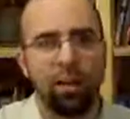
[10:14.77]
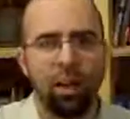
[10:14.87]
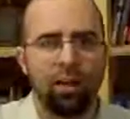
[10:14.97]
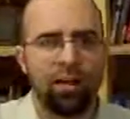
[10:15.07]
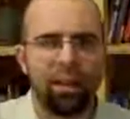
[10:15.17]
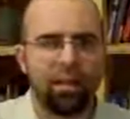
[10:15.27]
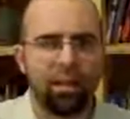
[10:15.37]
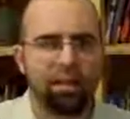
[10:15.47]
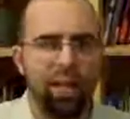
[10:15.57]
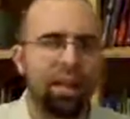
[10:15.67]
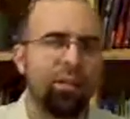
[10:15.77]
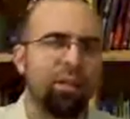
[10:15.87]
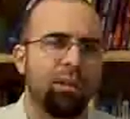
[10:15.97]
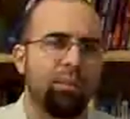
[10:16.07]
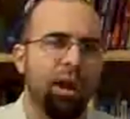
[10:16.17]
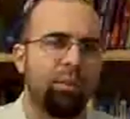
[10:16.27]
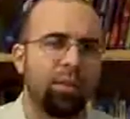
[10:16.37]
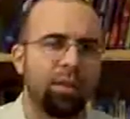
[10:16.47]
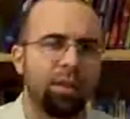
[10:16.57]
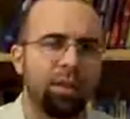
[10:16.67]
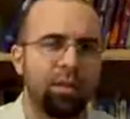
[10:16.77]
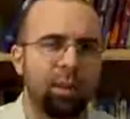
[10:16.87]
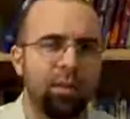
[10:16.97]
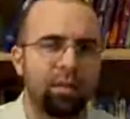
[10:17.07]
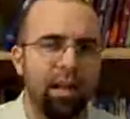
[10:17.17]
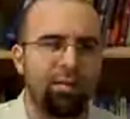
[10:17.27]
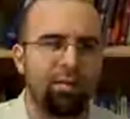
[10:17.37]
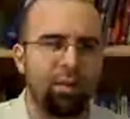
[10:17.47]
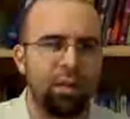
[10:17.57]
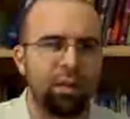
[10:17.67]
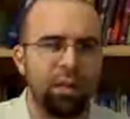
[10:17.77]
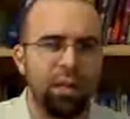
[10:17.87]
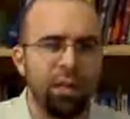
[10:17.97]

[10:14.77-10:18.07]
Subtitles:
That's exactly what the Bible clearly spells out for us.